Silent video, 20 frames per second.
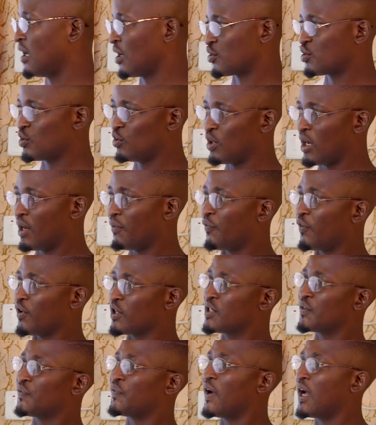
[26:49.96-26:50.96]
Actually, you have
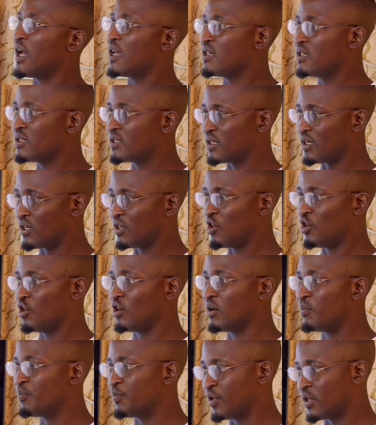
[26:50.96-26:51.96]
fortify,
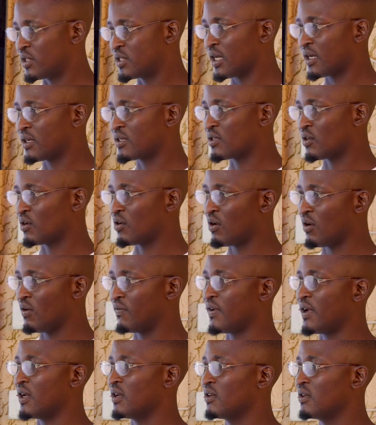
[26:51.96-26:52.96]
secure, protect,
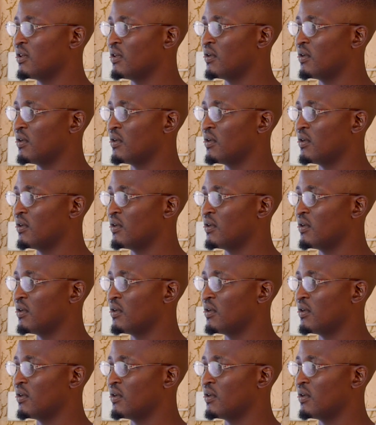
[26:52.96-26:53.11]
cover.